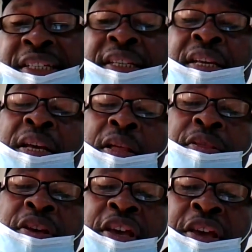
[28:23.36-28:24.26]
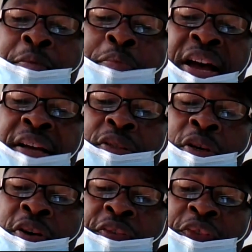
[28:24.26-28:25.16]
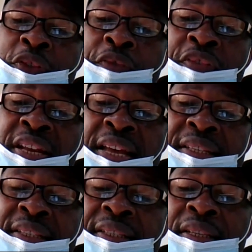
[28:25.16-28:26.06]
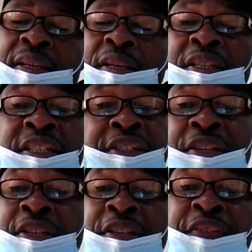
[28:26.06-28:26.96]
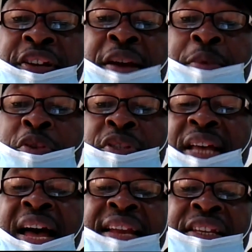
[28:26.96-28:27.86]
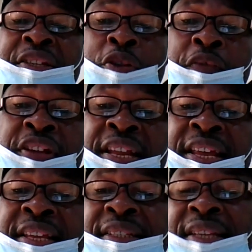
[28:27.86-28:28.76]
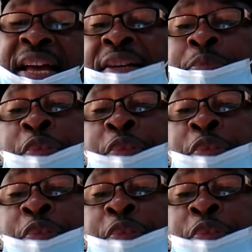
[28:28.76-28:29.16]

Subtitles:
is the impact of surveillance. The variables are the surveillance and